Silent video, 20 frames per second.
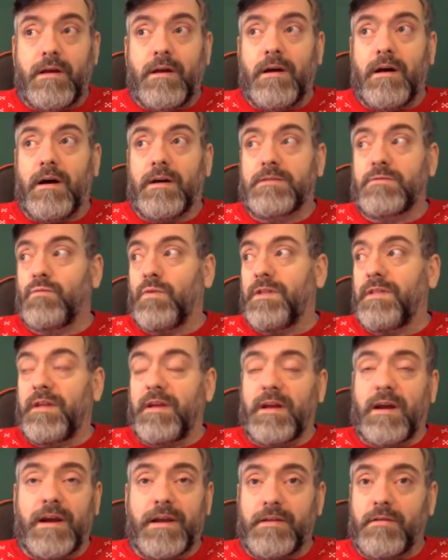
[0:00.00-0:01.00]
That's one thing
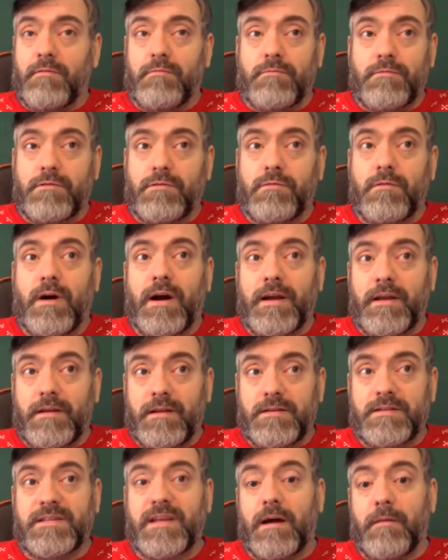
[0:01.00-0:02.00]
I don't do. I
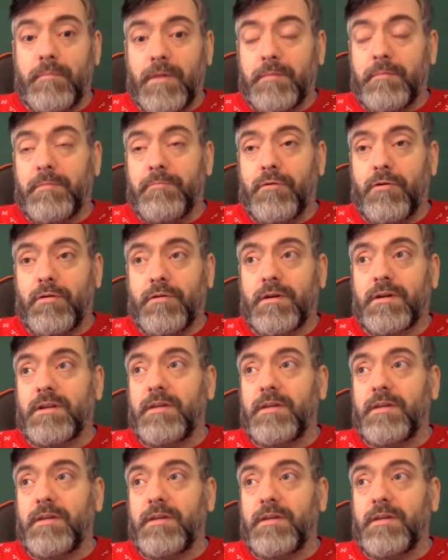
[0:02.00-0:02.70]
stand by my product.